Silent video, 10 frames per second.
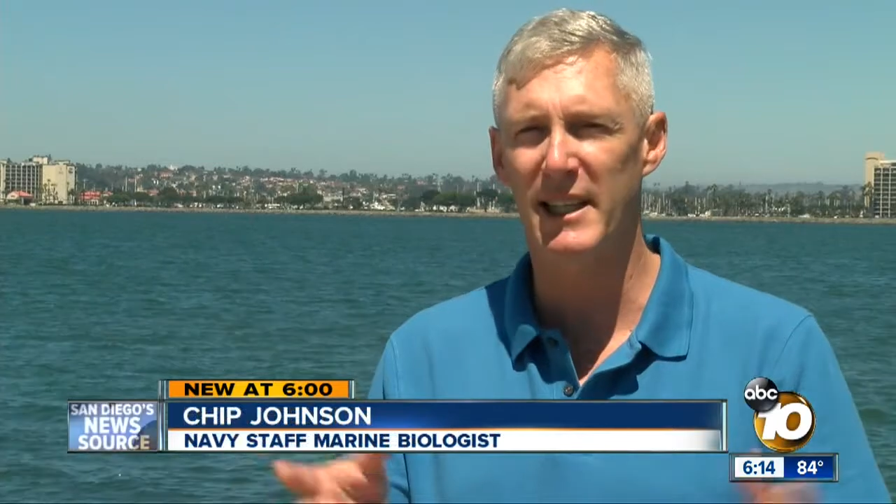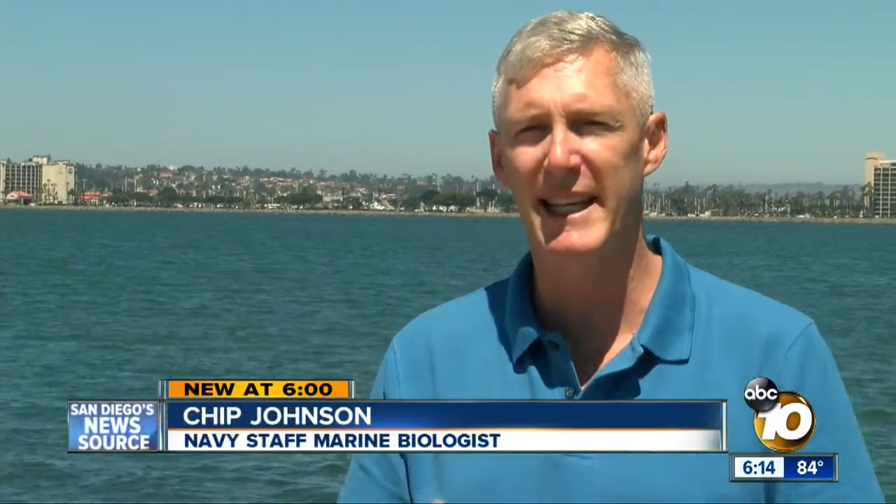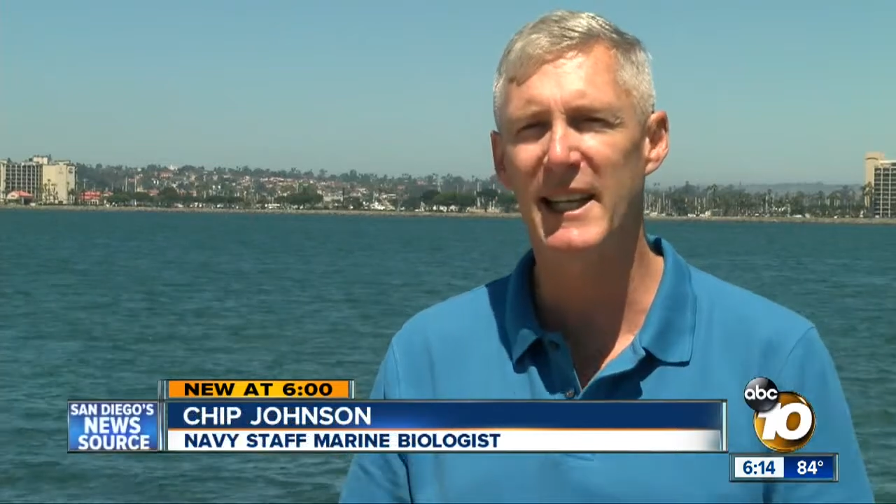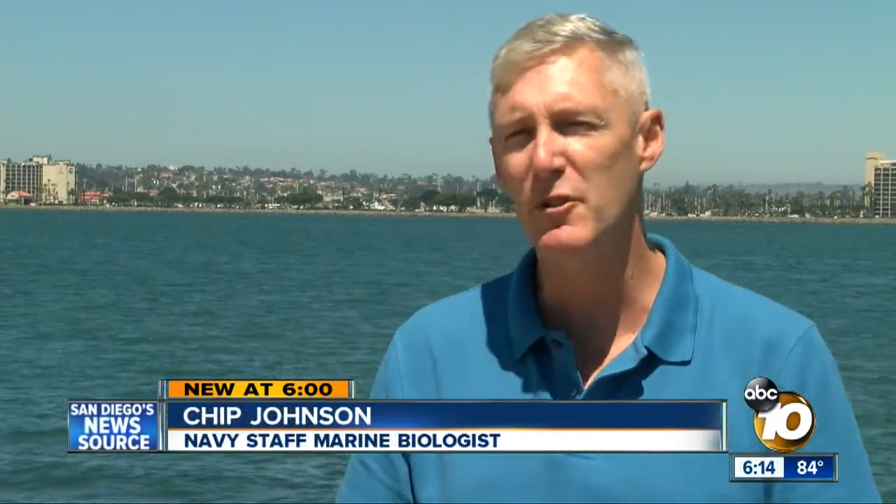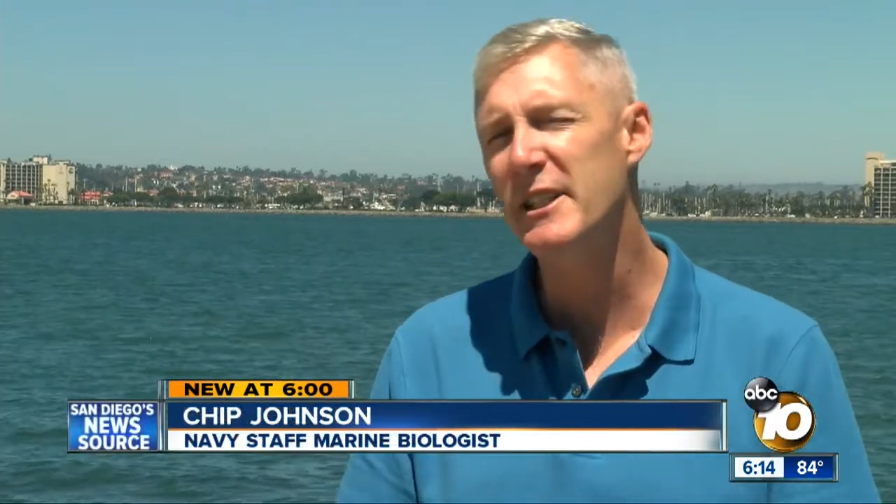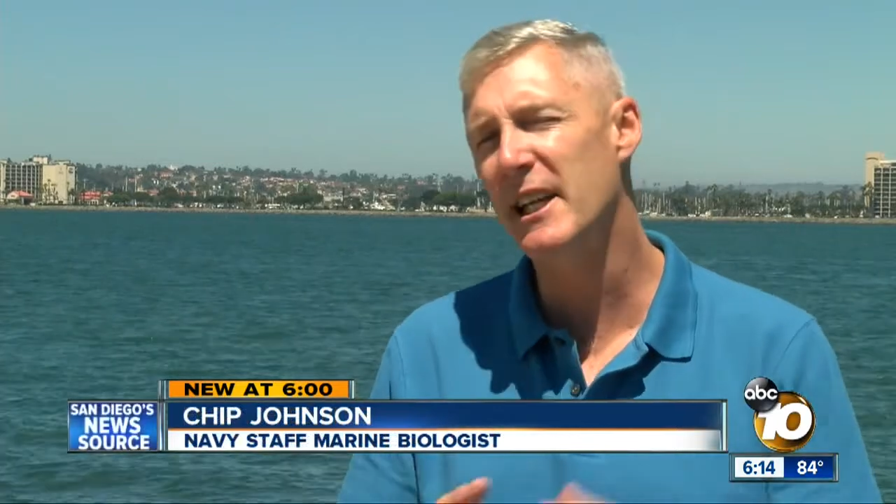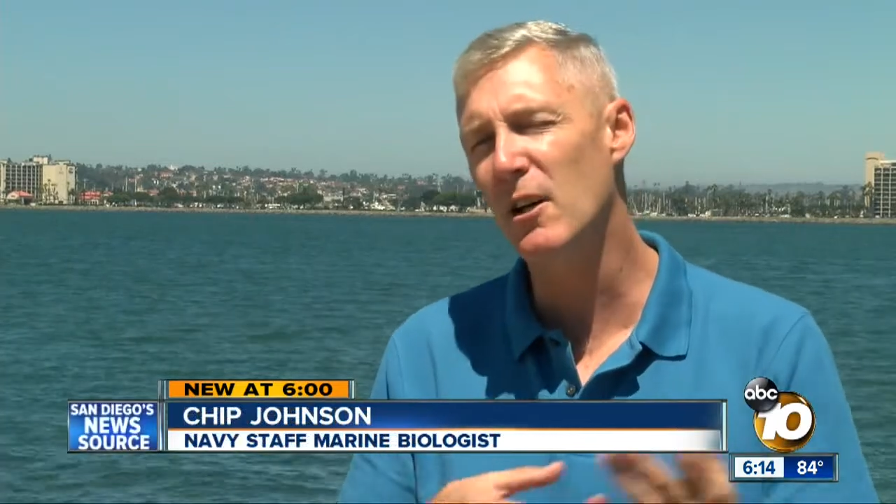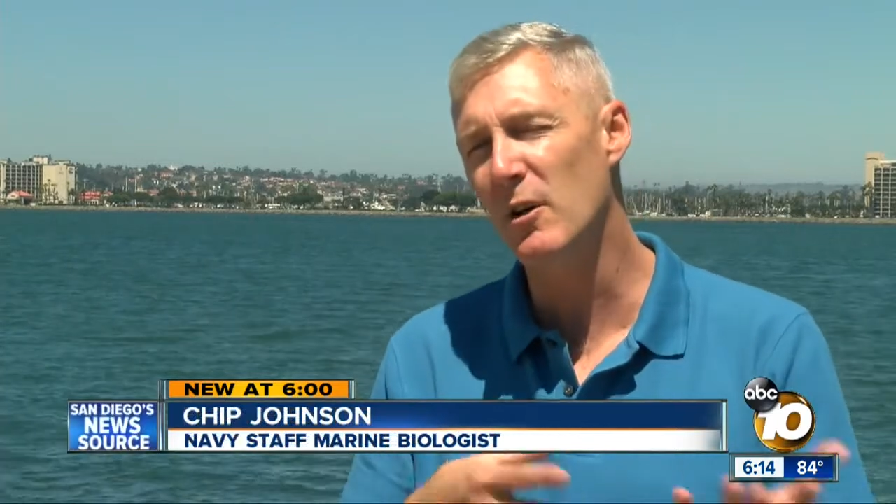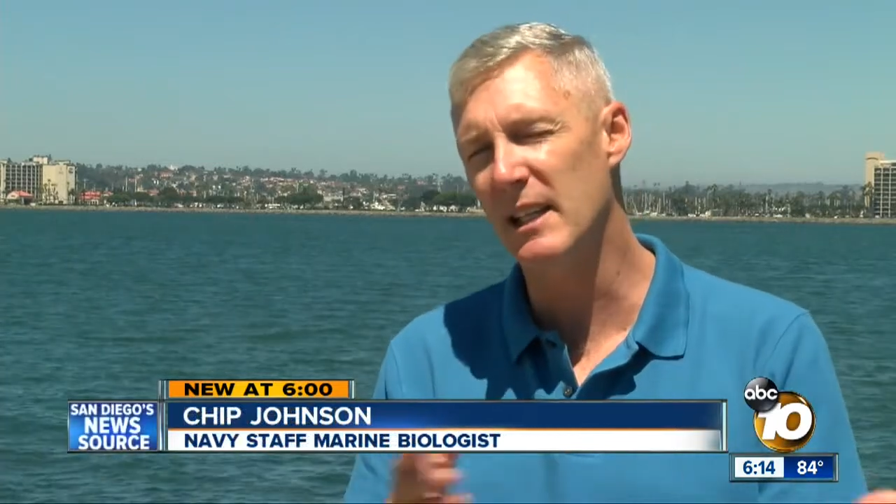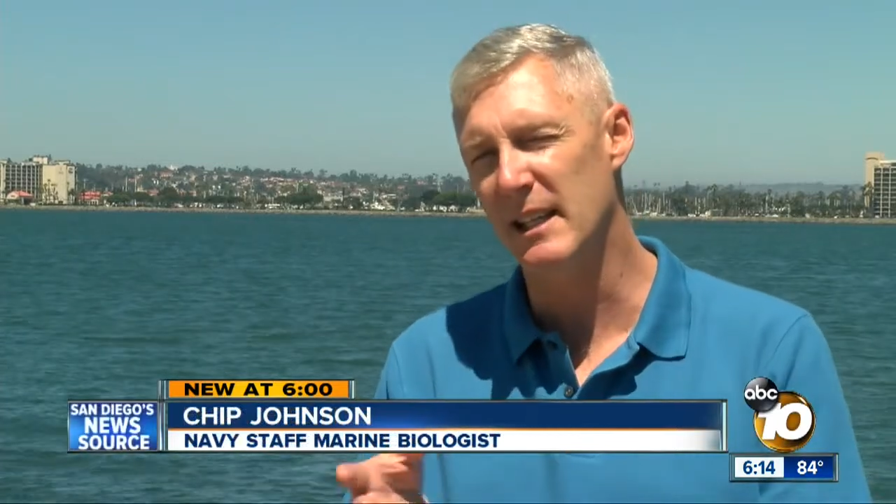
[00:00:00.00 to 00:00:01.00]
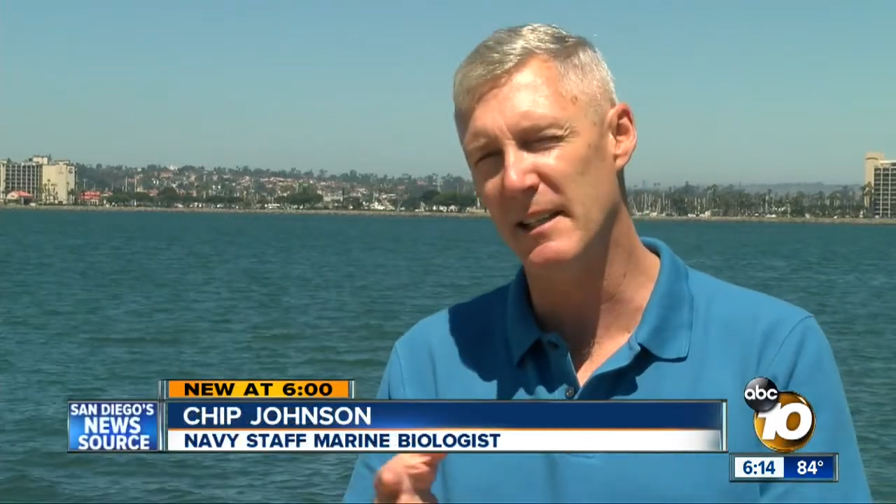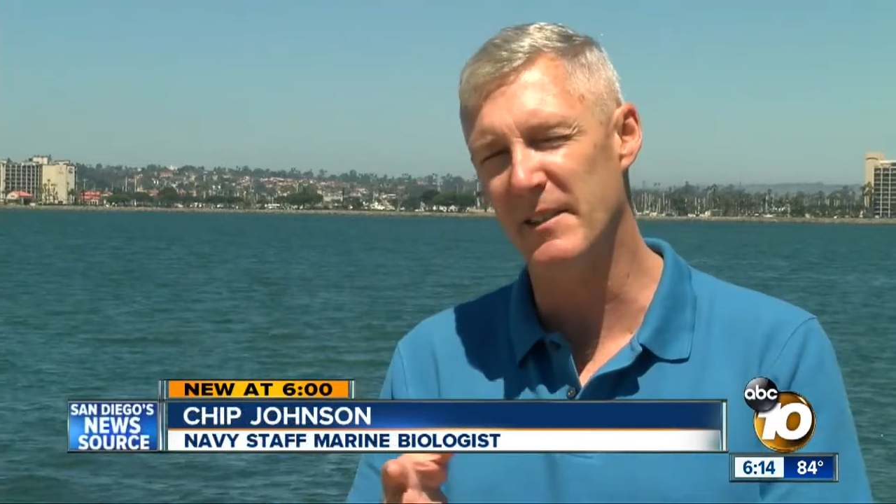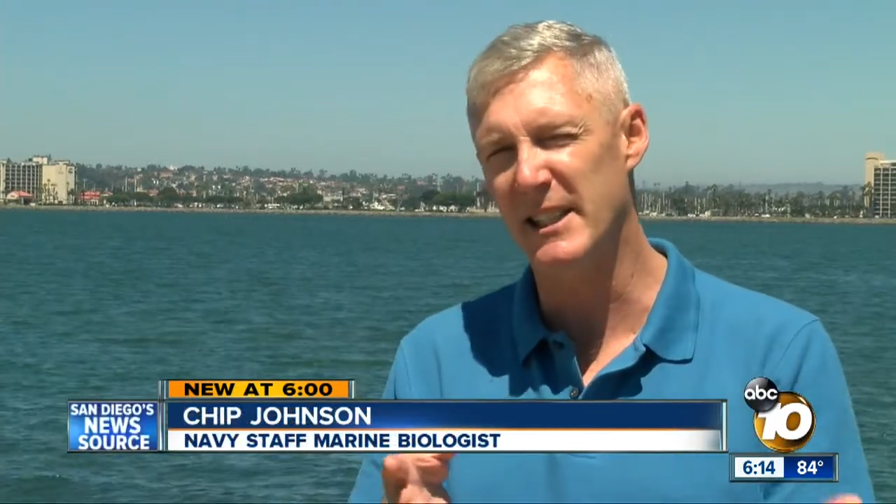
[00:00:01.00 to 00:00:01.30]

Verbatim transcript: And can you tell if is